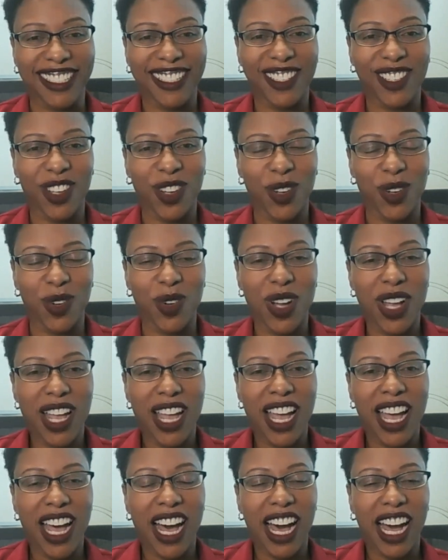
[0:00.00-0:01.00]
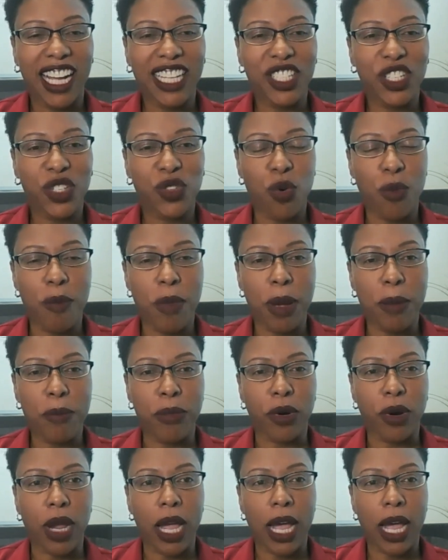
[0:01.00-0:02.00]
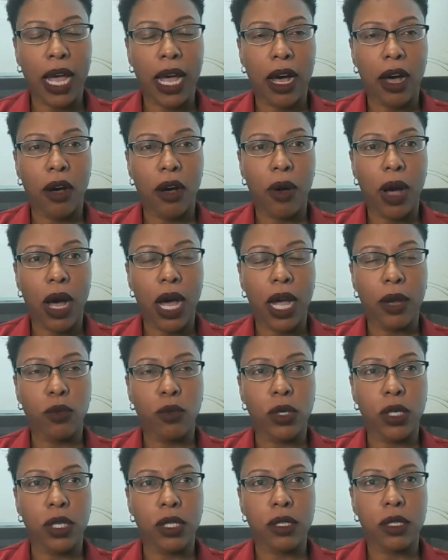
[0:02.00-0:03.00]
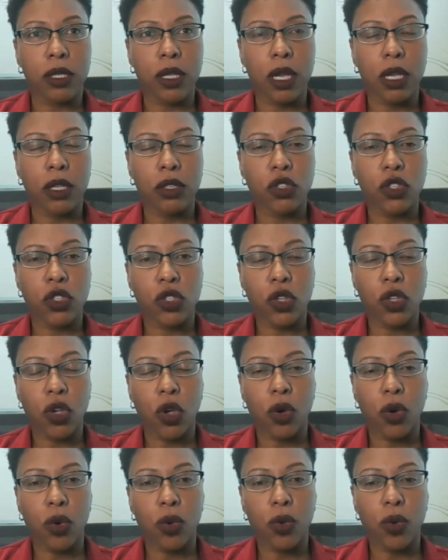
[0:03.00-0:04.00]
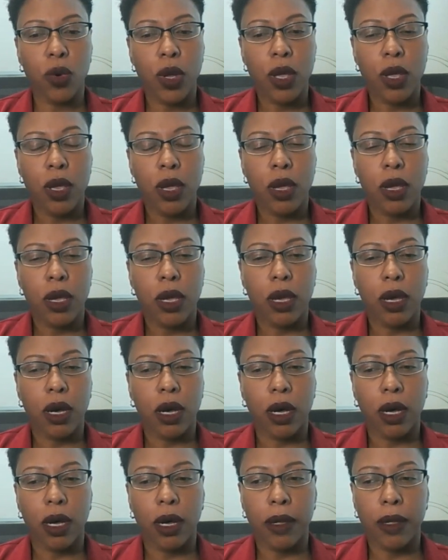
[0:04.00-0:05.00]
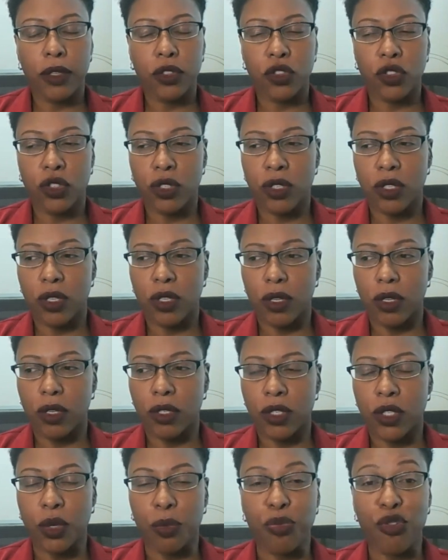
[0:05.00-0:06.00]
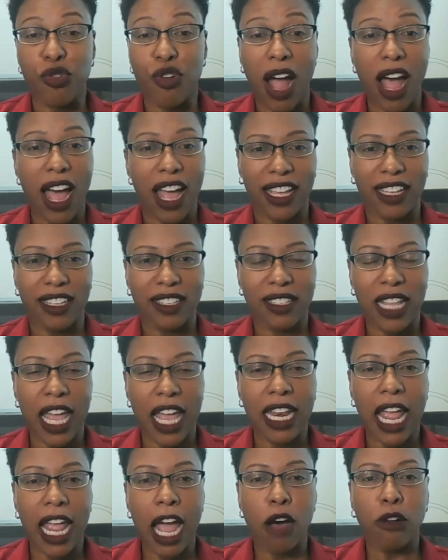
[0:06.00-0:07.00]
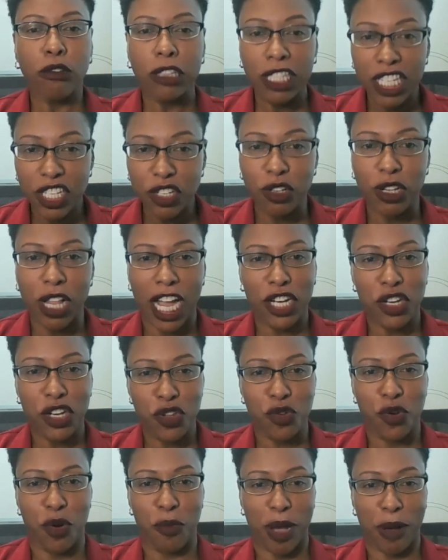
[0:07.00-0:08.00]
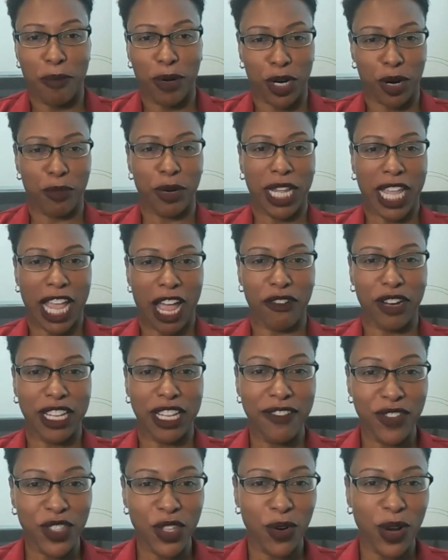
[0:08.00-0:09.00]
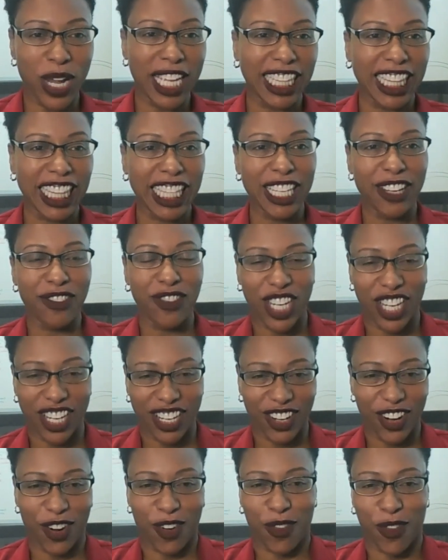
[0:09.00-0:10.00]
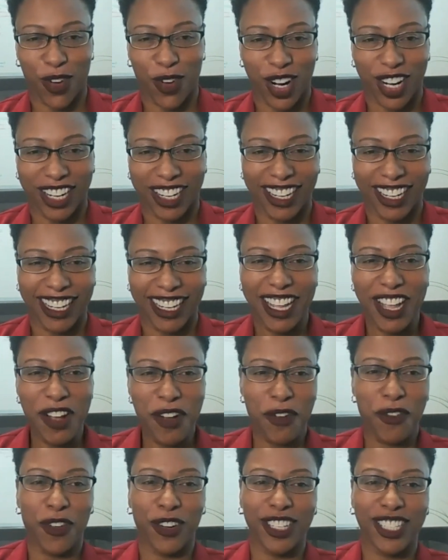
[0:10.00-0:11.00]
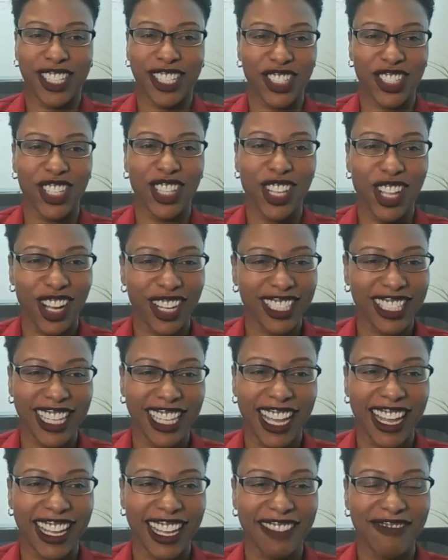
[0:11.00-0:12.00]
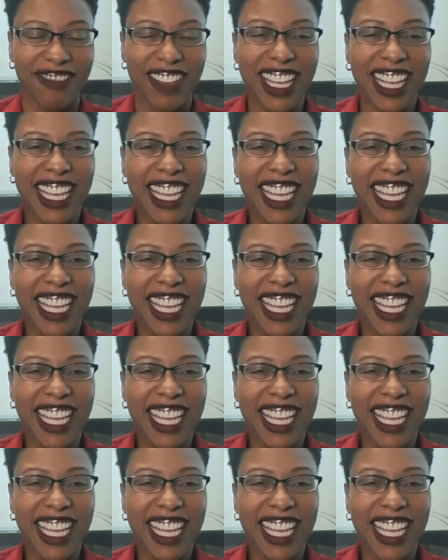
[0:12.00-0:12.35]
So I just remember how I was so just surprised at how little I knew about Montgomery County, even though I had lived here for such a long time.